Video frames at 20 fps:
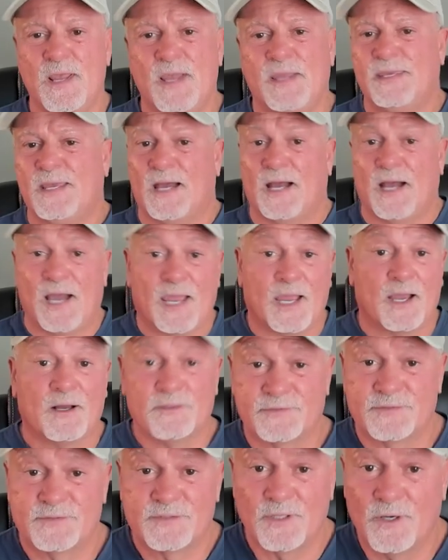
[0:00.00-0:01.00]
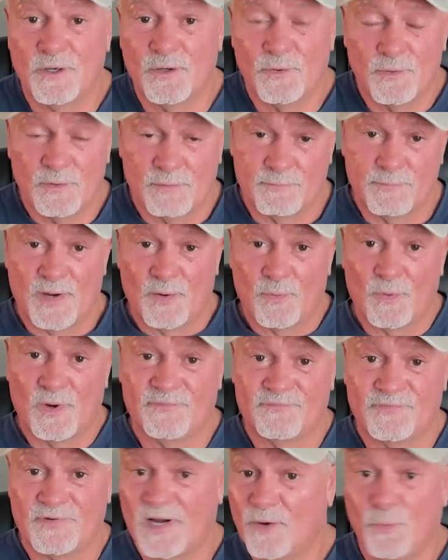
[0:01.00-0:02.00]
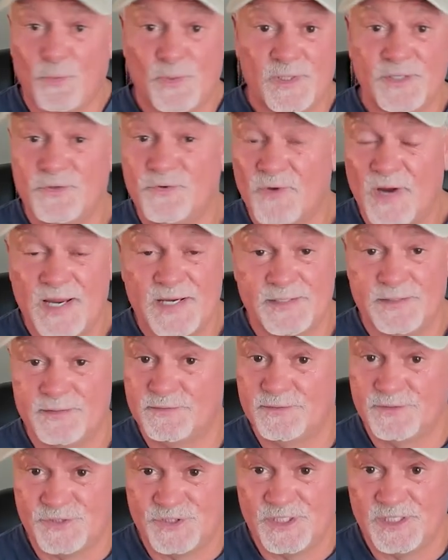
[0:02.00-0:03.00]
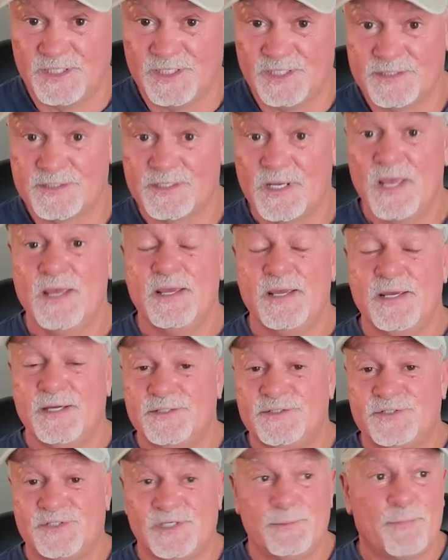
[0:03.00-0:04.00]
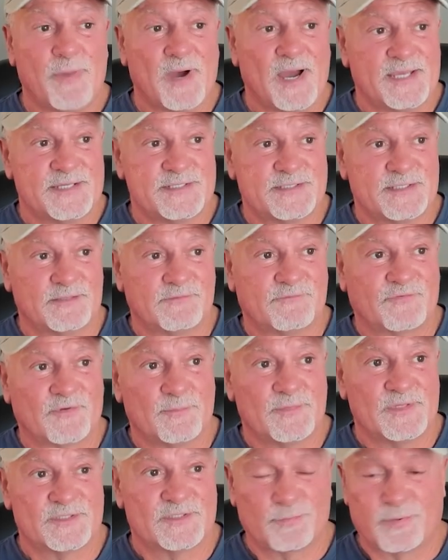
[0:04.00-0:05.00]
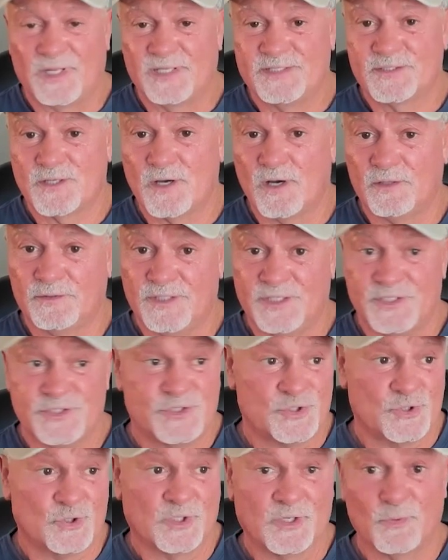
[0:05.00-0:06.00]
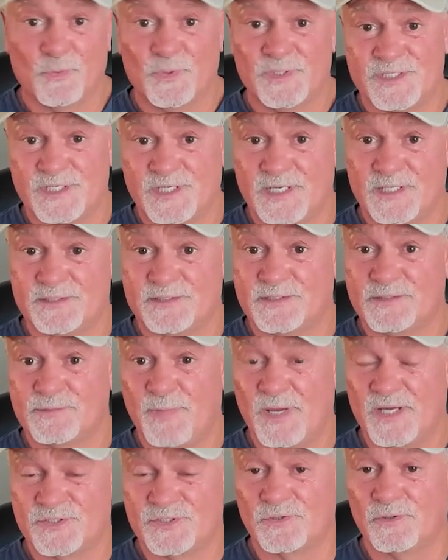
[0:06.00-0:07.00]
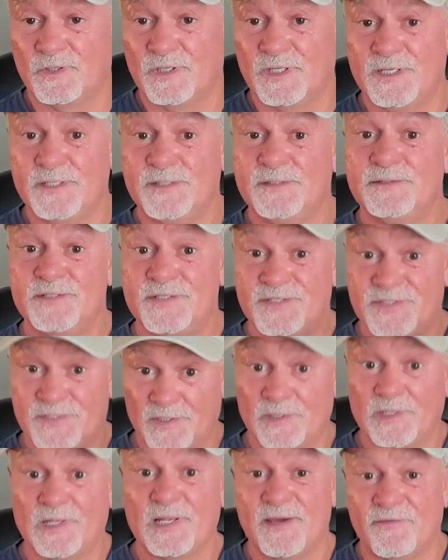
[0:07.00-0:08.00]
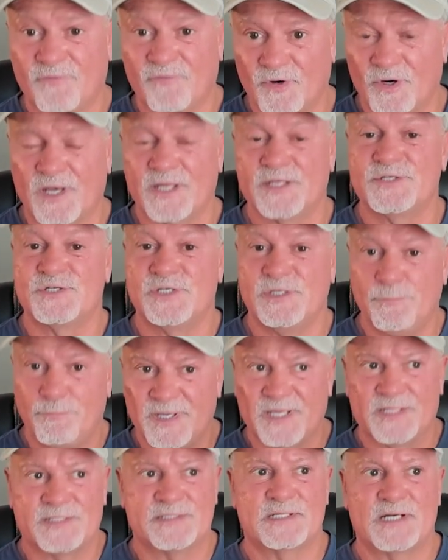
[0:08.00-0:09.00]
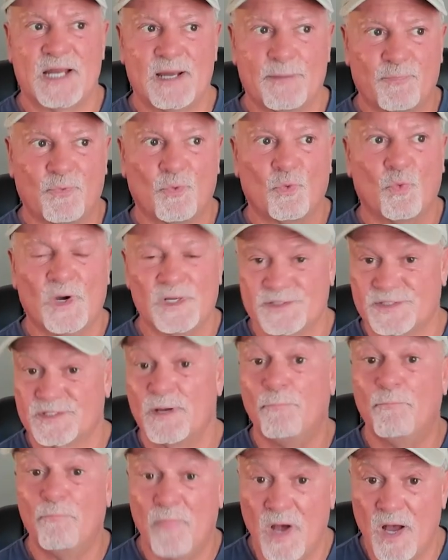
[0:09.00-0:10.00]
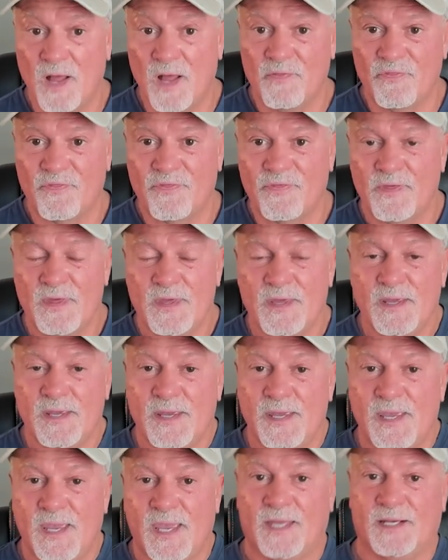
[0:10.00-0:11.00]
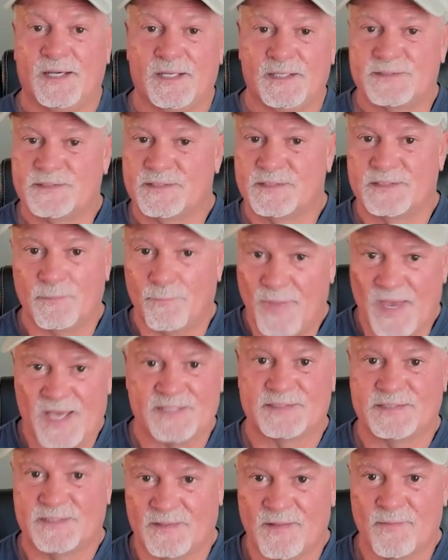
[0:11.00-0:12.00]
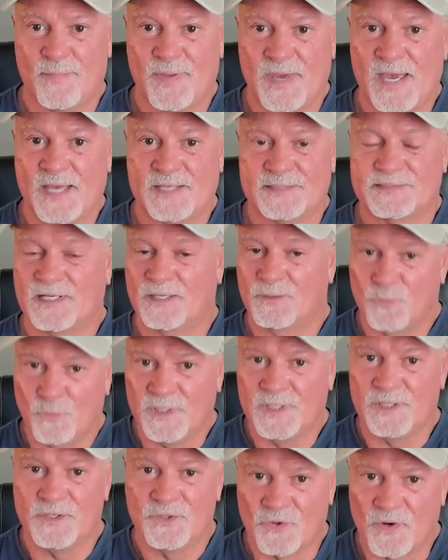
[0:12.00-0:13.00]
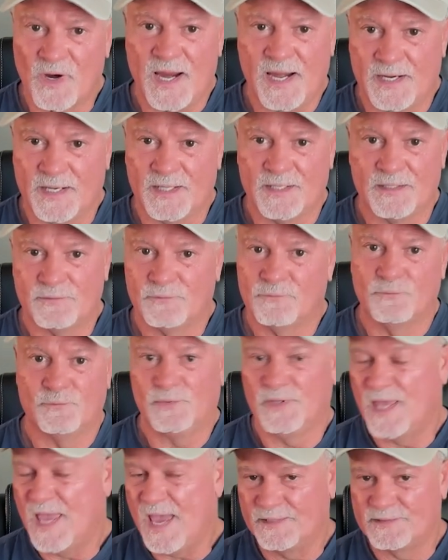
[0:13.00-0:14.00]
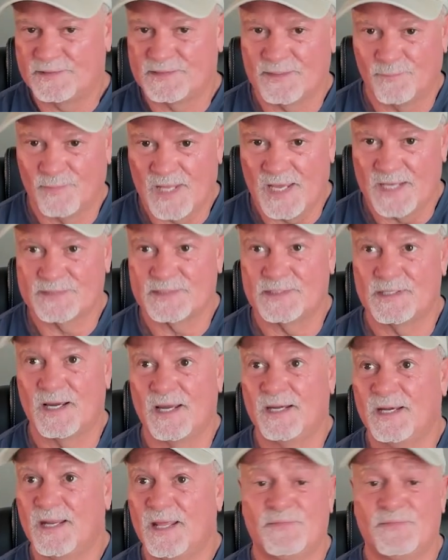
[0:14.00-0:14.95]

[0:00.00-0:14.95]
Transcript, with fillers: Yeah, I also, my wife and I, we grate cheese. She buys it from this place called Azure, which gets specially delivered, and she picks it up once a month, and it's the best of the best. And we grate it. We had some last night.